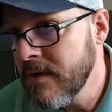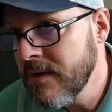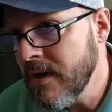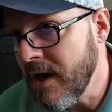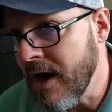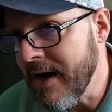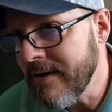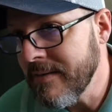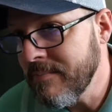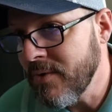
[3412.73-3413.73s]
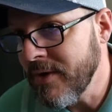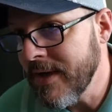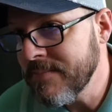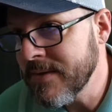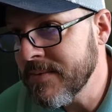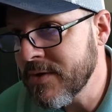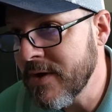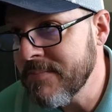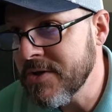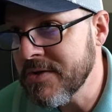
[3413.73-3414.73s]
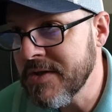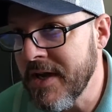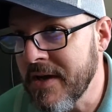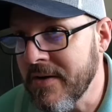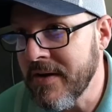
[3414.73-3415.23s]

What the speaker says: All right, pulling up subscriptions now,